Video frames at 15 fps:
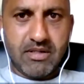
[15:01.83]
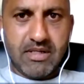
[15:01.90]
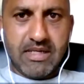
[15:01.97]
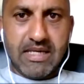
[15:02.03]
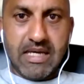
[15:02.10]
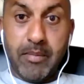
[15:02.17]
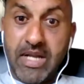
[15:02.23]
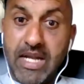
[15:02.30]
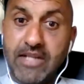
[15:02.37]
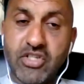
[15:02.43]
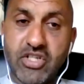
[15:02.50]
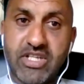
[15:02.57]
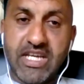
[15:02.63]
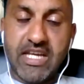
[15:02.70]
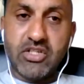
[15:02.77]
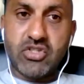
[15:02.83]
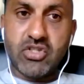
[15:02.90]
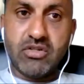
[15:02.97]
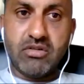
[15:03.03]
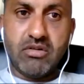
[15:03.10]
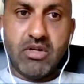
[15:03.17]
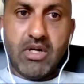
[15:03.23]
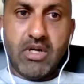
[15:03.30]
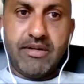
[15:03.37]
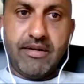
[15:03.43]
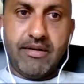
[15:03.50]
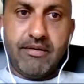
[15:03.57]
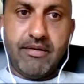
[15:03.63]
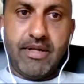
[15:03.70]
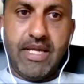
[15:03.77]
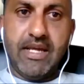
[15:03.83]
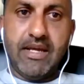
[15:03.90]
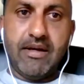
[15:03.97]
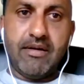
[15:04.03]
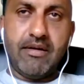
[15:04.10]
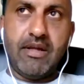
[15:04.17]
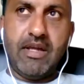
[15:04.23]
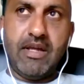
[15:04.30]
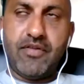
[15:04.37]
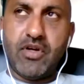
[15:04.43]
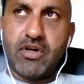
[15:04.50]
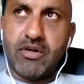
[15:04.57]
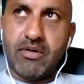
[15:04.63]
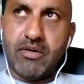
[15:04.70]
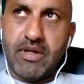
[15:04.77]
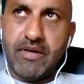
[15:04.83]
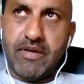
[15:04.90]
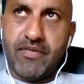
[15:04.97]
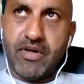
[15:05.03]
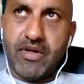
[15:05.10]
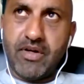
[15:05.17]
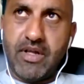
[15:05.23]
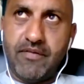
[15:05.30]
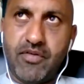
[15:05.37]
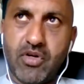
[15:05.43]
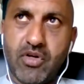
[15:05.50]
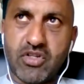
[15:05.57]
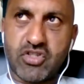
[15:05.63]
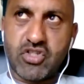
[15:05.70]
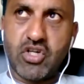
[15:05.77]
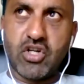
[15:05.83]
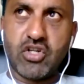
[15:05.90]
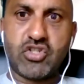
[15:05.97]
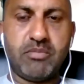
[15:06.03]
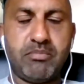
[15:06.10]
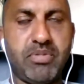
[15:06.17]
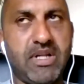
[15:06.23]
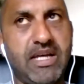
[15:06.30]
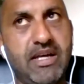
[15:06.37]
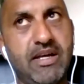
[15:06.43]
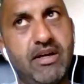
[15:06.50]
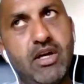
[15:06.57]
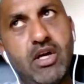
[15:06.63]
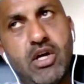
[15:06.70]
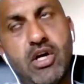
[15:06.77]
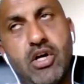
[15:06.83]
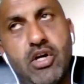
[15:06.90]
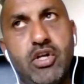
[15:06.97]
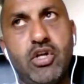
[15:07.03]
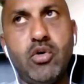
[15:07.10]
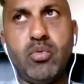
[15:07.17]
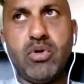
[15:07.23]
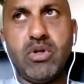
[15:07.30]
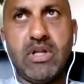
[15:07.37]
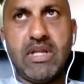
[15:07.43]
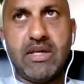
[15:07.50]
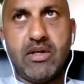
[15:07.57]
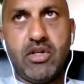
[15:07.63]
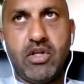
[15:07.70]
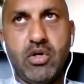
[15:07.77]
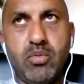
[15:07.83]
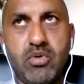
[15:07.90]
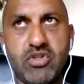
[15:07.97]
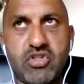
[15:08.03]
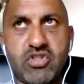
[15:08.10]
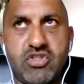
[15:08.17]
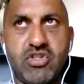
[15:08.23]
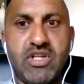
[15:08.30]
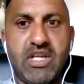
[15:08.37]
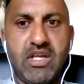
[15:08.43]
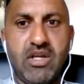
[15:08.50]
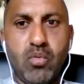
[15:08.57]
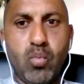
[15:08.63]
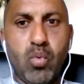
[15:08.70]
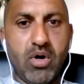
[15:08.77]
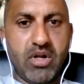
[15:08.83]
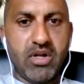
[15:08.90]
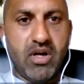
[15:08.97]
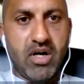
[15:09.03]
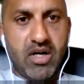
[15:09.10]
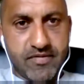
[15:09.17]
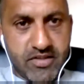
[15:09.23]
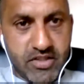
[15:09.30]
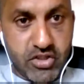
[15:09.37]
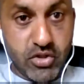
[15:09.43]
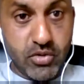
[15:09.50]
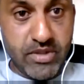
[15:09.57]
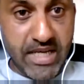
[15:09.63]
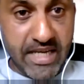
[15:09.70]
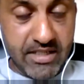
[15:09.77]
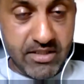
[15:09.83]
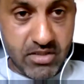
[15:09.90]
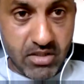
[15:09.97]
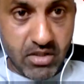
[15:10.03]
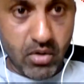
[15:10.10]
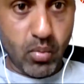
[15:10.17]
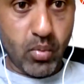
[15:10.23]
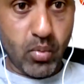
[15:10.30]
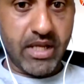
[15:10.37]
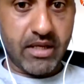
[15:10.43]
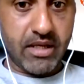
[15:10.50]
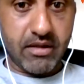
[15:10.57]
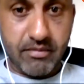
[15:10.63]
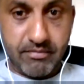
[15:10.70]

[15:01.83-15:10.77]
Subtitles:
I mean, education, here, if you're a scholarship player, you will study 1.5 to 2 days a week.